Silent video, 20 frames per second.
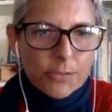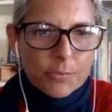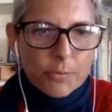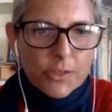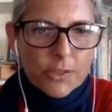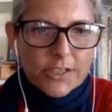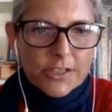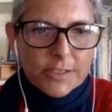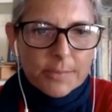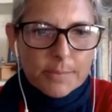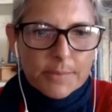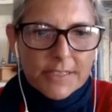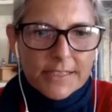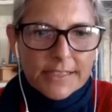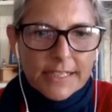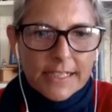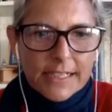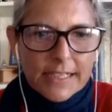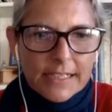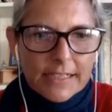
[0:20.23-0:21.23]
with some
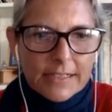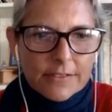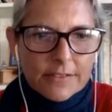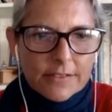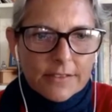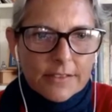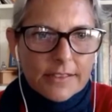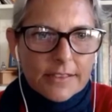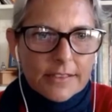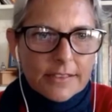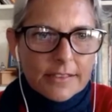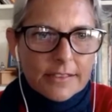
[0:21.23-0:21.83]
sounds